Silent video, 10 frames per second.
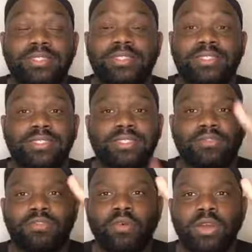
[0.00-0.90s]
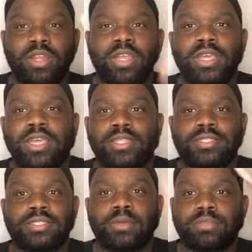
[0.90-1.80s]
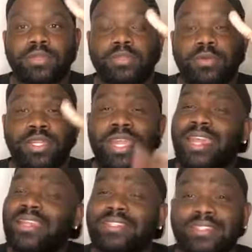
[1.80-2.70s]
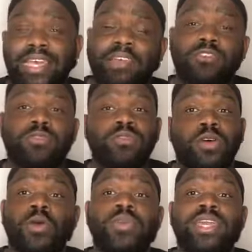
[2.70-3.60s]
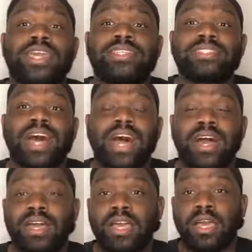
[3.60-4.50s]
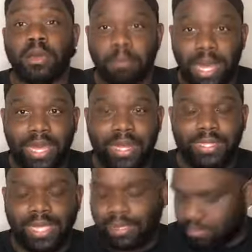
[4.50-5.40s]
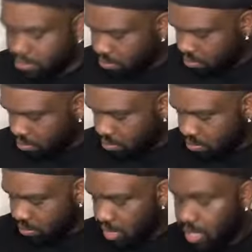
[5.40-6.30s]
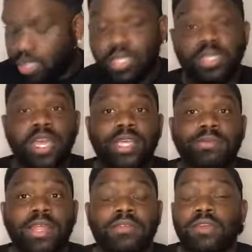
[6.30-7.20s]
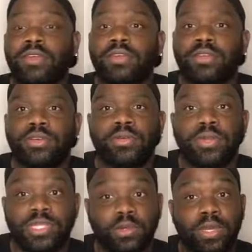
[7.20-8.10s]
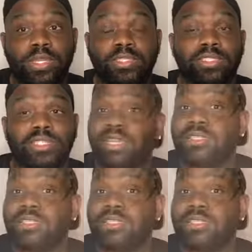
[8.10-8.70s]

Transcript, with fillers: This is season four. This is episode three, and it's titled Donde Está Margarita? So, you guys, without further ado, let's go ahead and just get